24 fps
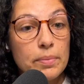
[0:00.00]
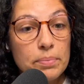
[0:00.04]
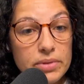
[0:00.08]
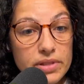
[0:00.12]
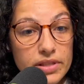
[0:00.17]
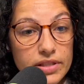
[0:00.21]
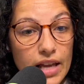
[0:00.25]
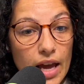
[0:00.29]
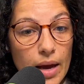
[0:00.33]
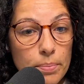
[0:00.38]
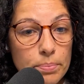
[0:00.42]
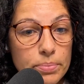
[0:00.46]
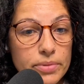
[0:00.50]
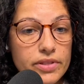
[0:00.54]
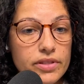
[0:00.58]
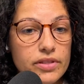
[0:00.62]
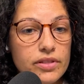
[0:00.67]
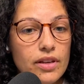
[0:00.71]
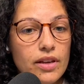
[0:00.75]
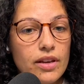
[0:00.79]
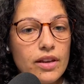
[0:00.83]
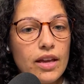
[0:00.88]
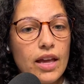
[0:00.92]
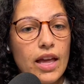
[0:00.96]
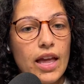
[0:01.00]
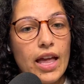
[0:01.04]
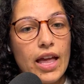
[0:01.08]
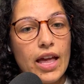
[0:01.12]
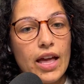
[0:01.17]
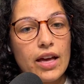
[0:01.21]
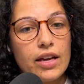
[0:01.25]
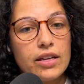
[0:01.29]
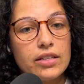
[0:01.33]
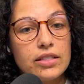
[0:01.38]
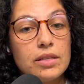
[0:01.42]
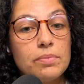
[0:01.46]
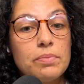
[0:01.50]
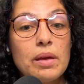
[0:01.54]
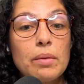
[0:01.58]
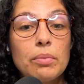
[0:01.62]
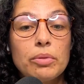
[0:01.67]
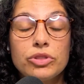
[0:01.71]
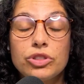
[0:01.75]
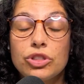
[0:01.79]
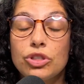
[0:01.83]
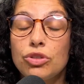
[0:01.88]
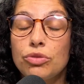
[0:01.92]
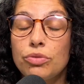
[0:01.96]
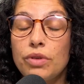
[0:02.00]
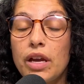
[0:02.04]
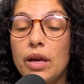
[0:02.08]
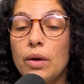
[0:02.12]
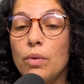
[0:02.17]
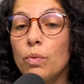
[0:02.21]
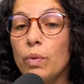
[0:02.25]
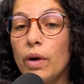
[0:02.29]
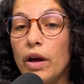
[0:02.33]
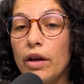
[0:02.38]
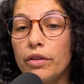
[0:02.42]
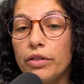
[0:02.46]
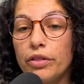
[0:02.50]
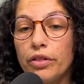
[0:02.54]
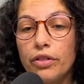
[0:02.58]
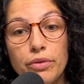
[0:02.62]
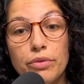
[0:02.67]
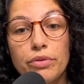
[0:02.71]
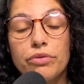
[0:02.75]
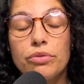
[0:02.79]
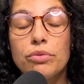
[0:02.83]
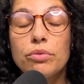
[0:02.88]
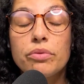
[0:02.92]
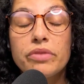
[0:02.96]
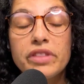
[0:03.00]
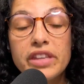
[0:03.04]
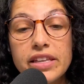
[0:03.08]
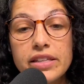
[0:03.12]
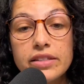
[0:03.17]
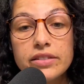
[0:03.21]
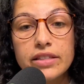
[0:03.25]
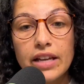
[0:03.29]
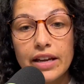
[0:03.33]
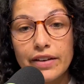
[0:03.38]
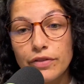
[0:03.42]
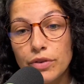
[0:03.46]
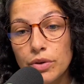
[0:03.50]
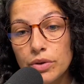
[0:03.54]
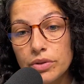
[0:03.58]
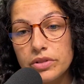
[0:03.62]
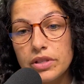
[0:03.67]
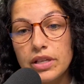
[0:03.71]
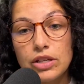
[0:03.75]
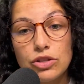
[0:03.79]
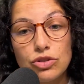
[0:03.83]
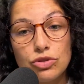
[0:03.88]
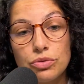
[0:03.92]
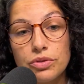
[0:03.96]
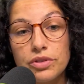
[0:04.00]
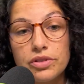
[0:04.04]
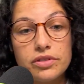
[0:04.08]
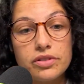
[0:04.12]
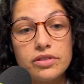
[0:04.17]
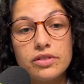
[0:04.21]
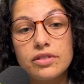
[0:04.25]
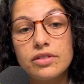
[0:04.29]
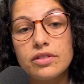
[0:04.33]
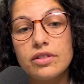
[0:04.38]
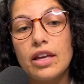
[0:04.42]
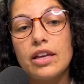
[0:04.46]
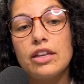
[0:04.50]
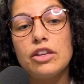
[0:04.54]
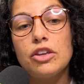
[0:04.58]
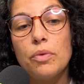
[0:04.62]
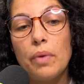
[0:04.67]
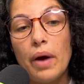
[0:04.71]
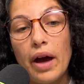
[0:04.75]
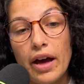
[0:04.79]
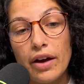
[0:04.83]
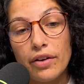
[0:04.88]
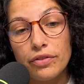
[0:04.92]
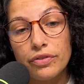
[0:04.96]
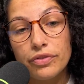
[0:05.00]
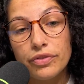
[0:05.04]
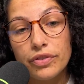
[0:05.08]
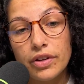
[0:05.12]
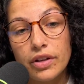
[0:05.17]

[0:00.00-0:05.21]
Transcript: steps, and to be able to create wealth through these diverse interests that you have.